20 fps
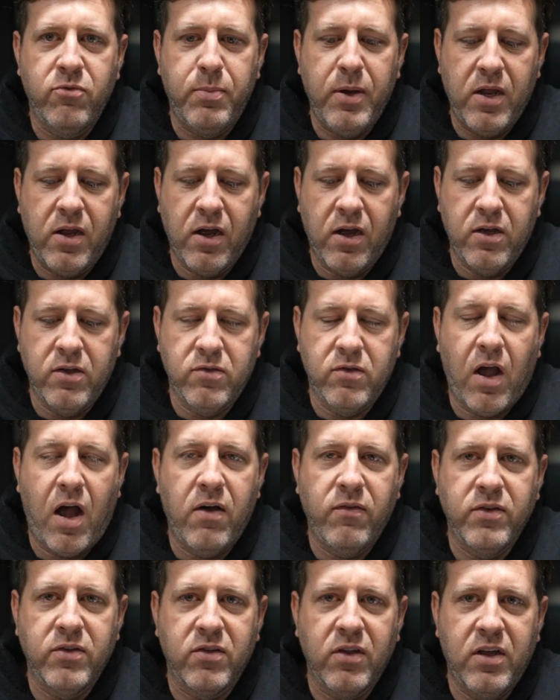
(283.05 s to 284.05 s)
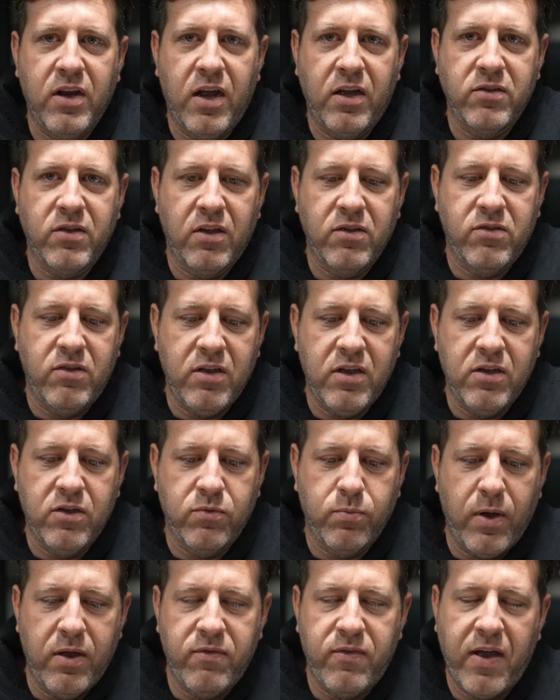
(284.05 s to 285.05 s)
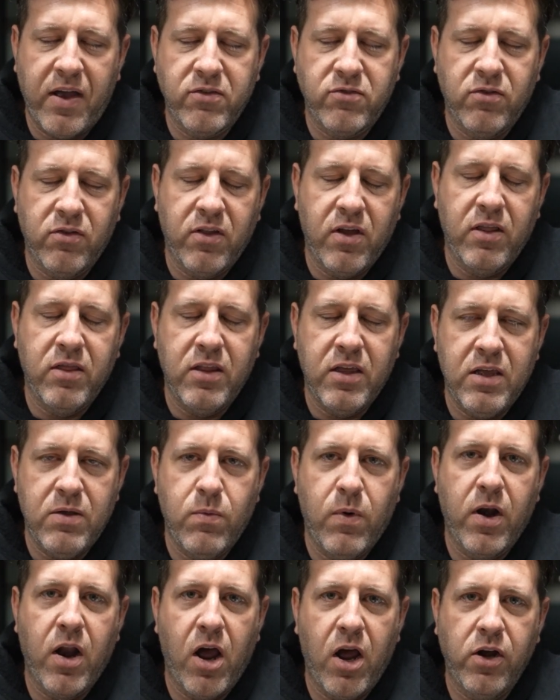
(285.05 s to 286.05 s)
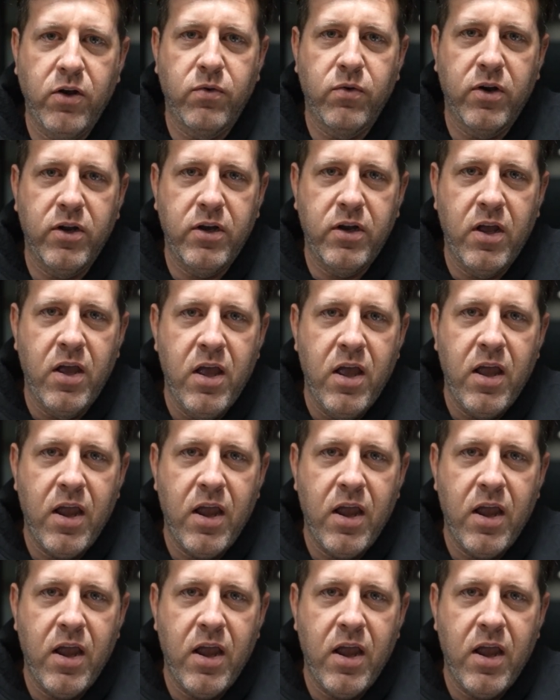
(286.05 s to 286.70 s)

because obviously an SSD is way faster than the 100